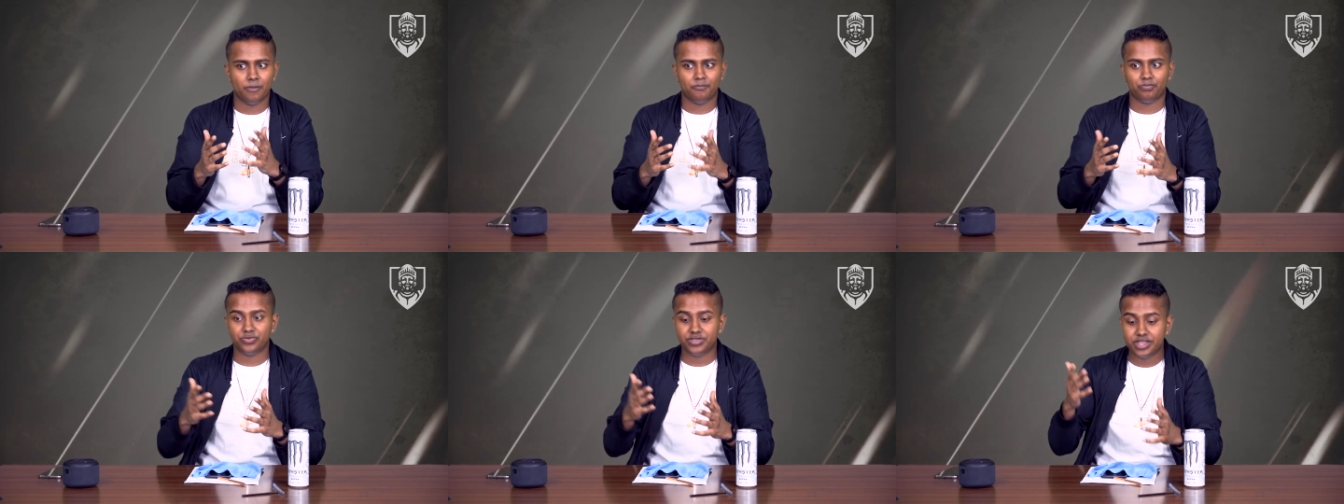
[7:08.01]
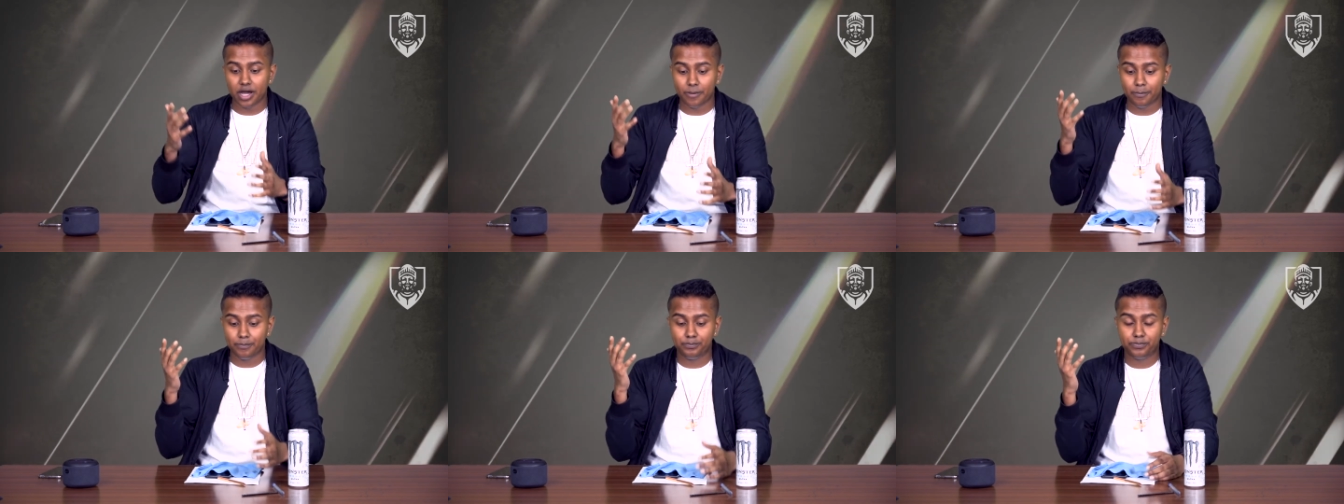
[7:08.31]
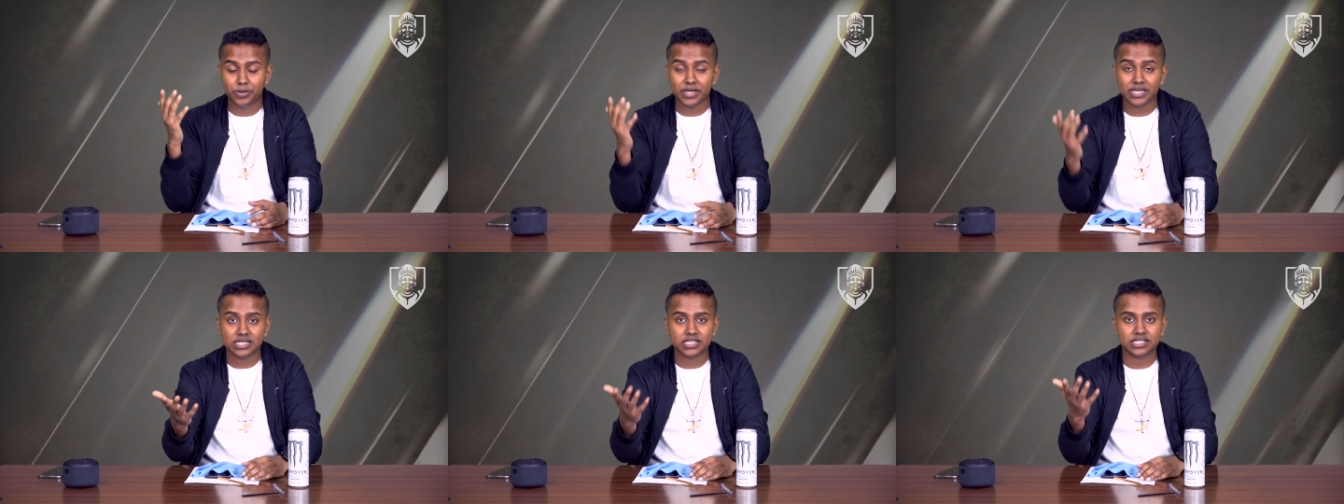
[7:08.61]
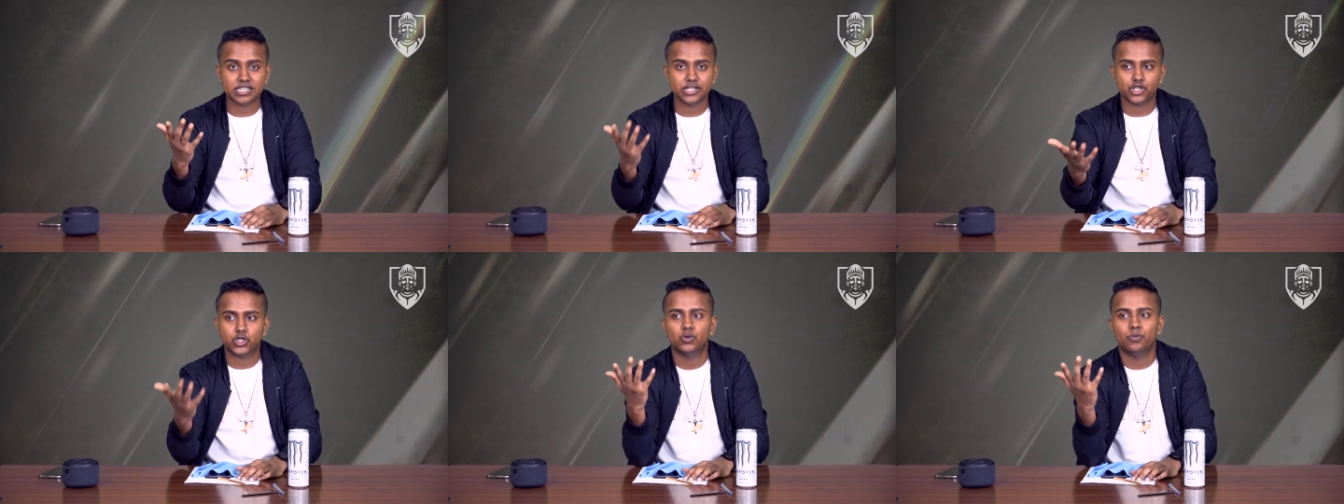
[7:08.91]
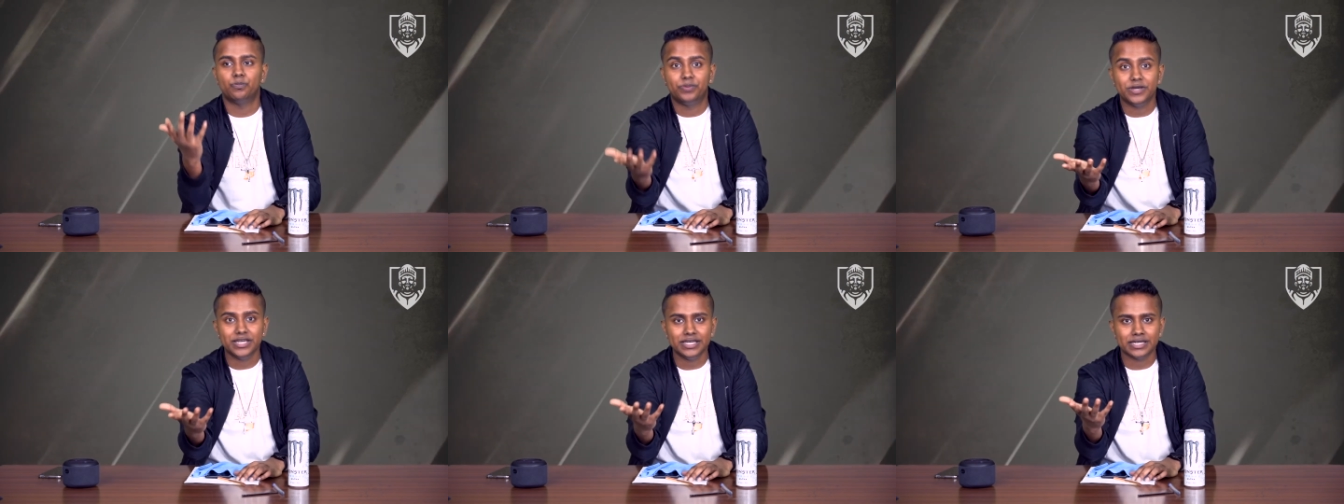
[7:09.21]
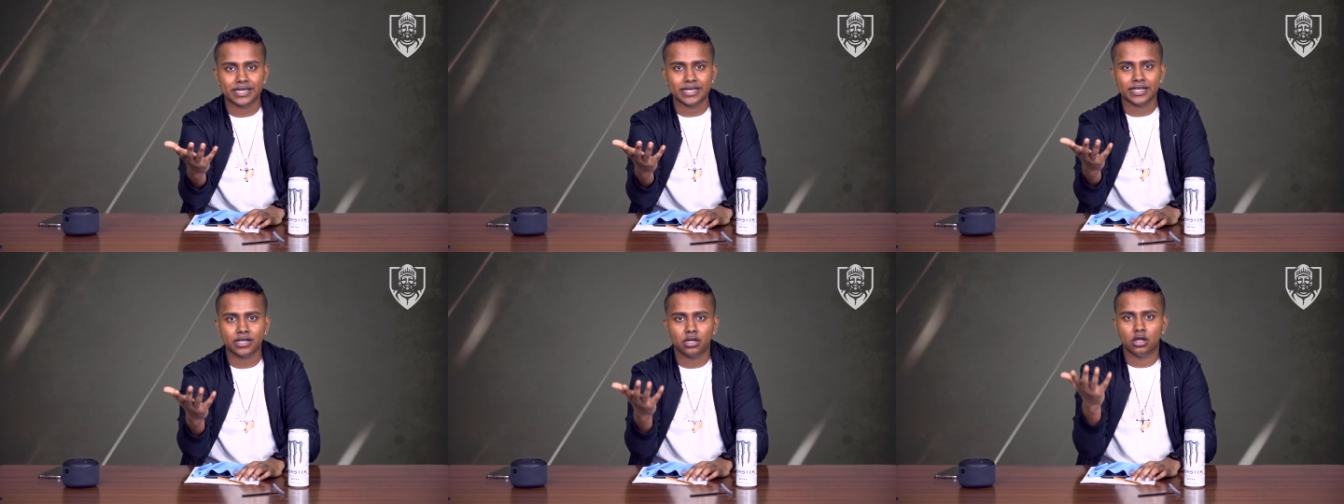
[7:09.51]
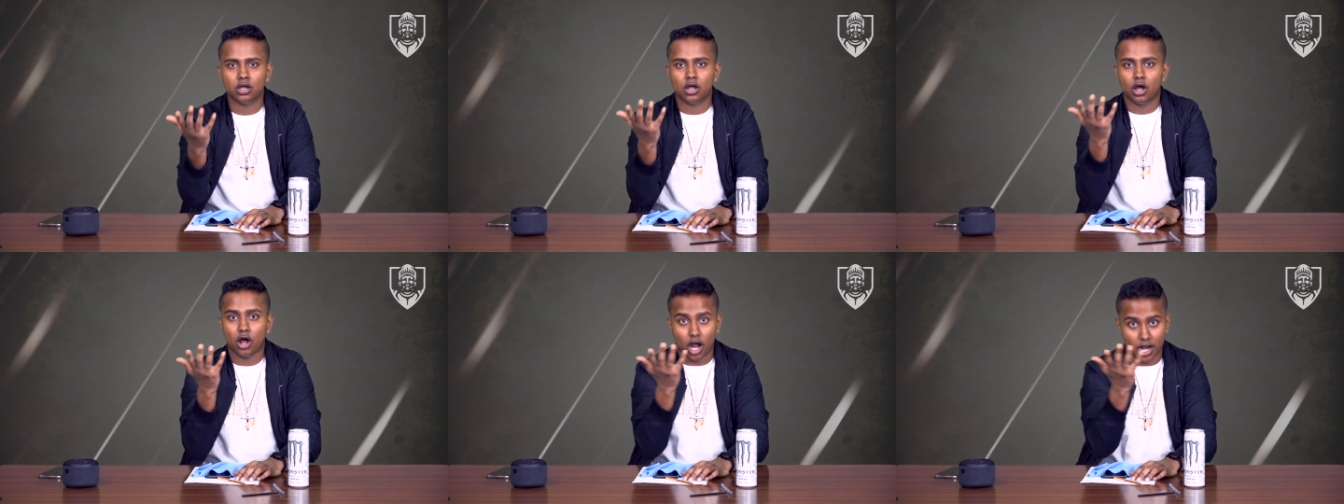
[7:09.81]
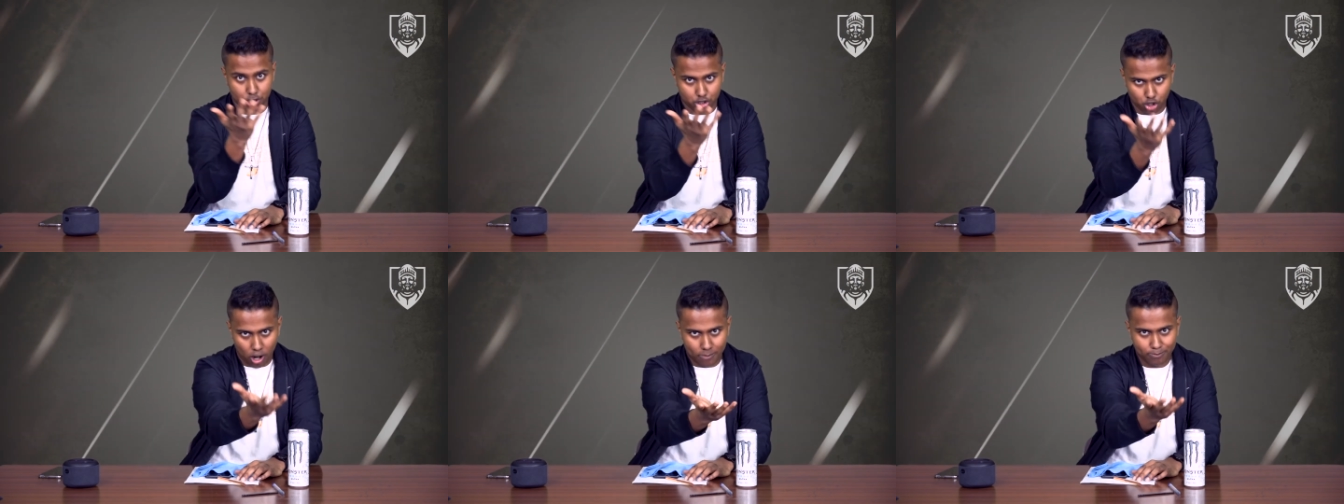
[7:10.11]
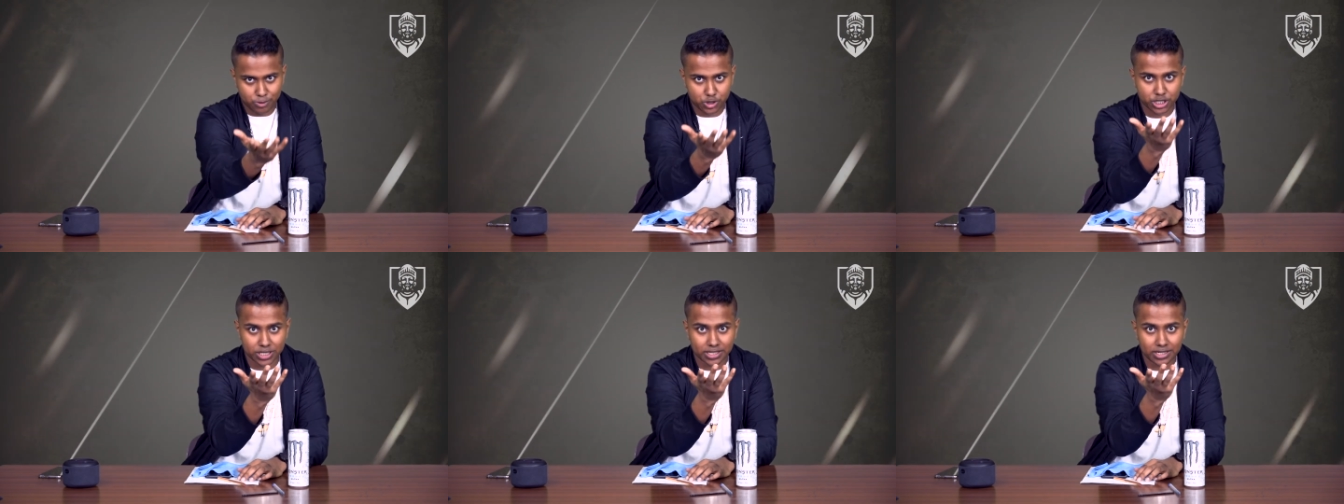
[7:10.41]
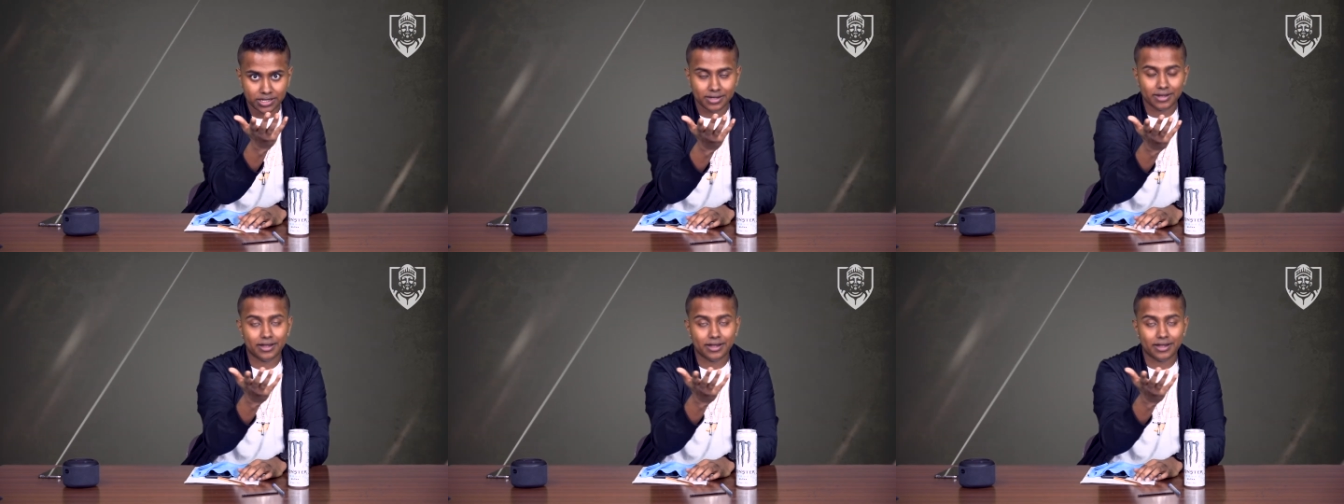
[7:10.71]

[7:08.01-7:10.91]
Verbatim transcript: The biggest issue being adoption,